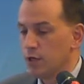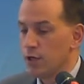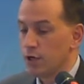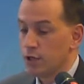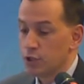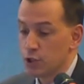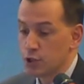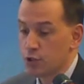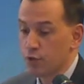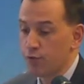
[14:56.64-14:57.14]

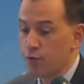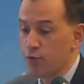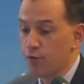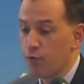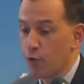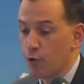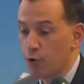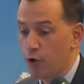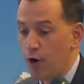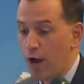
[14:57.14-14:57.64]
Just a few
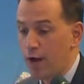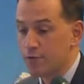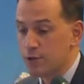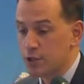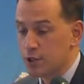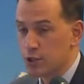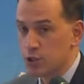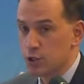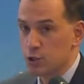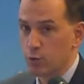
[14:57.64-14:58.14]
photographs.
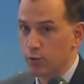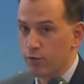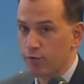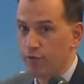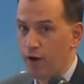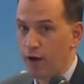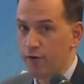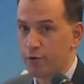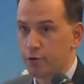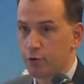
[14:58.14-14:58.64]
This is what
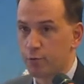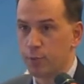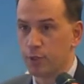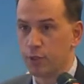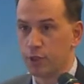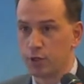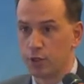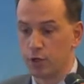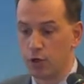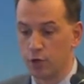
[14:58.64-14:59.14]
$500
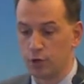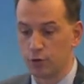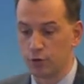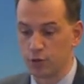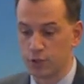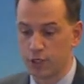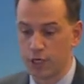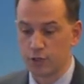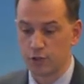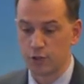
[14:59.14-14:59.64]
million
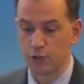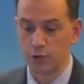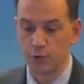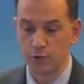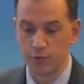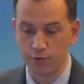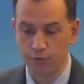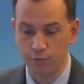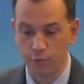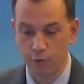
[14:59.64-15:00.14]
gets
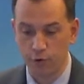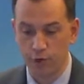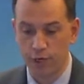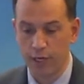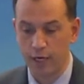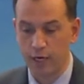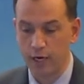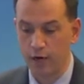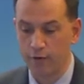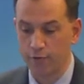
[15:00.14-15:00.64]
you for
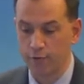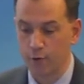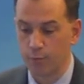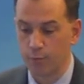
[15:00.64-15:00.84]
a